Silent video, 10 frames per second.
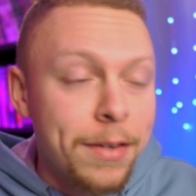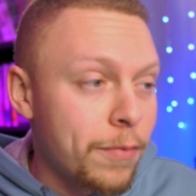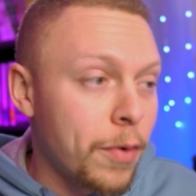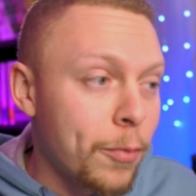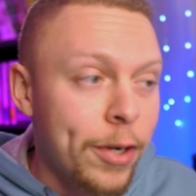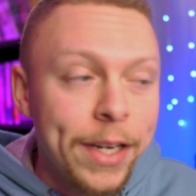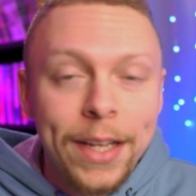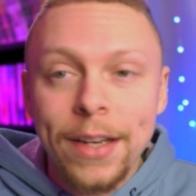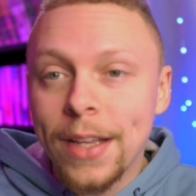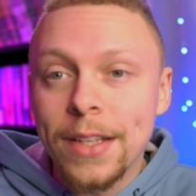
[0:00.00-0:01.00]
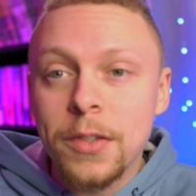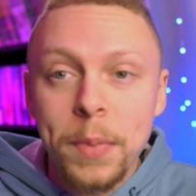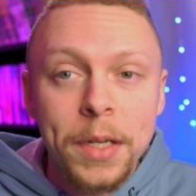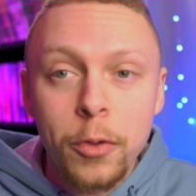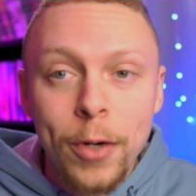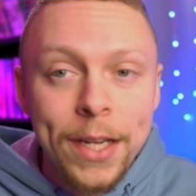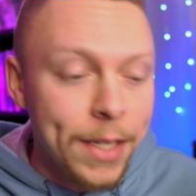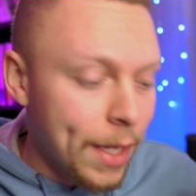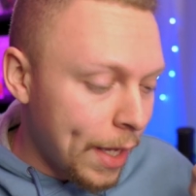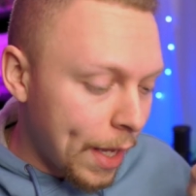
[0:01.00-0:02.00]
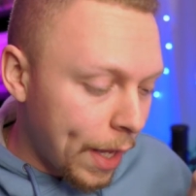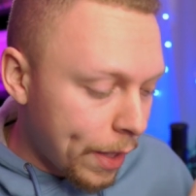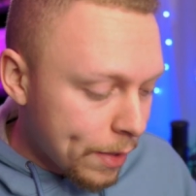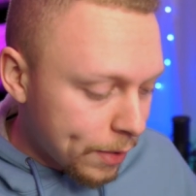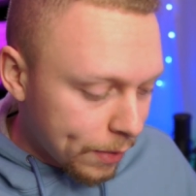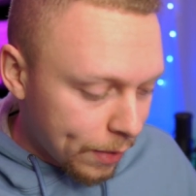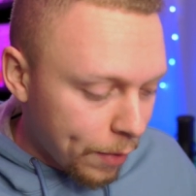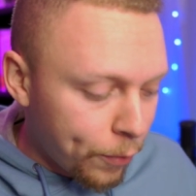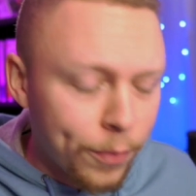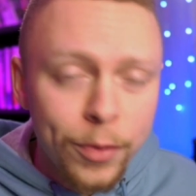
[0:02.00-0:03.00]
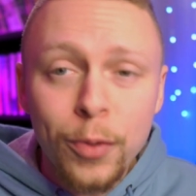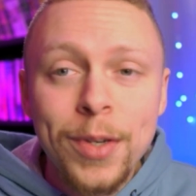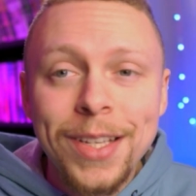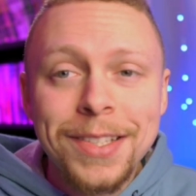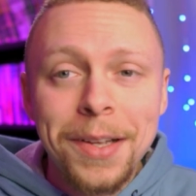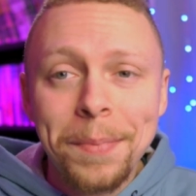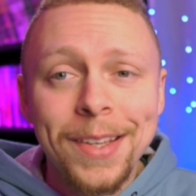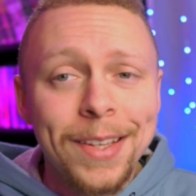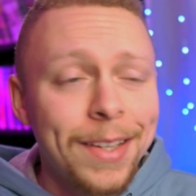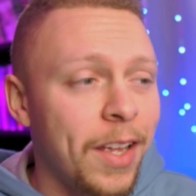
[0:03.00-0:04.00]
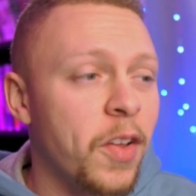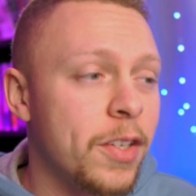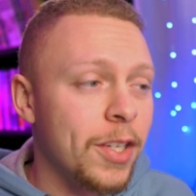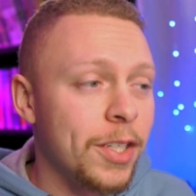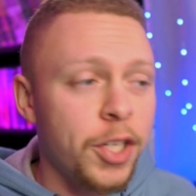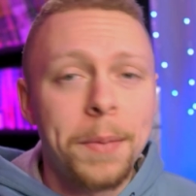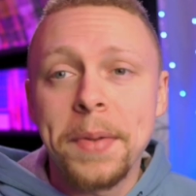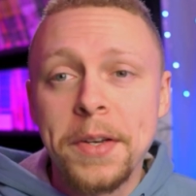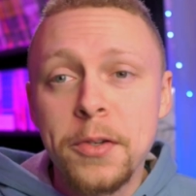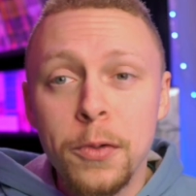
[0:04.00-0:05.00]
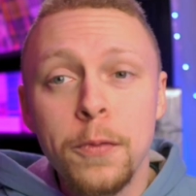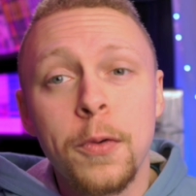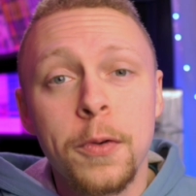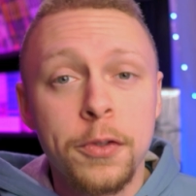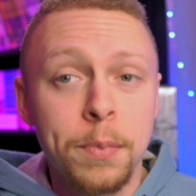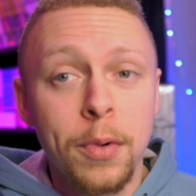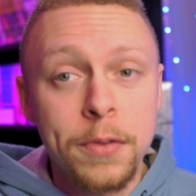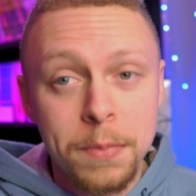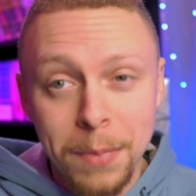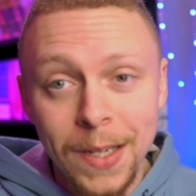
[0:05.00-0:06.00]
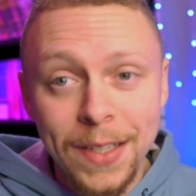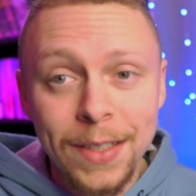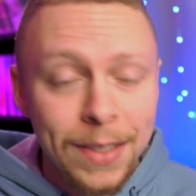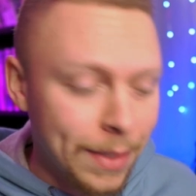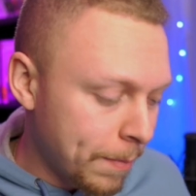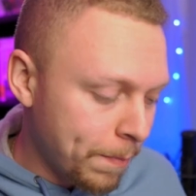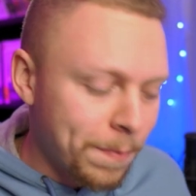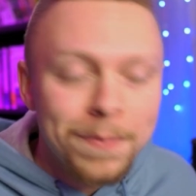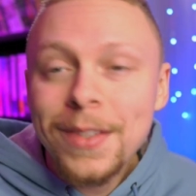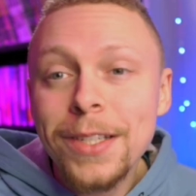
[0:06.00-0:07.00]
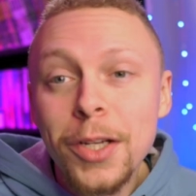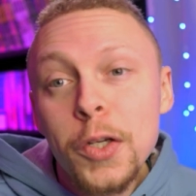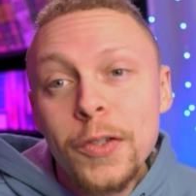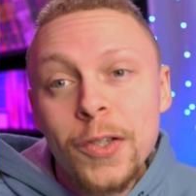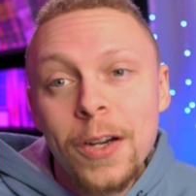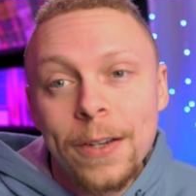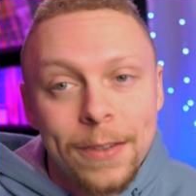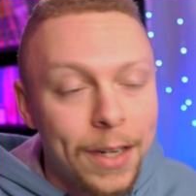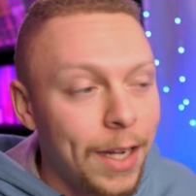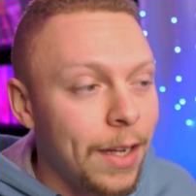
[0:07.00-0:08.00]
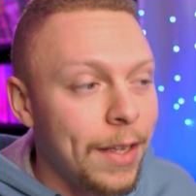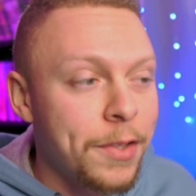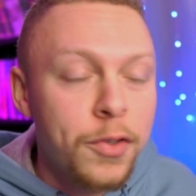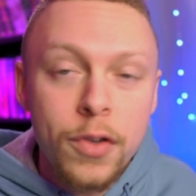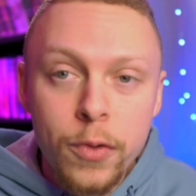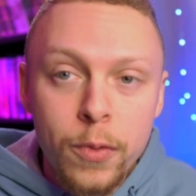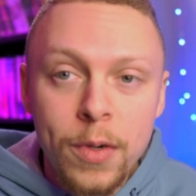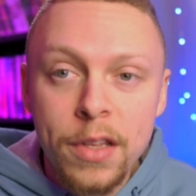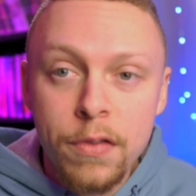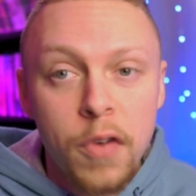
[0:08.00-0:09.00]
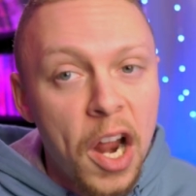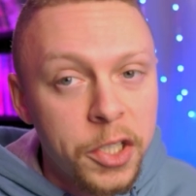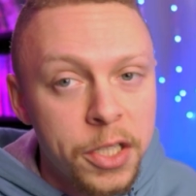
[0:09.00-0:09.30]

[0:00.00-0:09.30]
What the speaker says: from reading it. It's been great, and if you need something to jump into for a sports manga, this is a good start. It's new, it's fresh.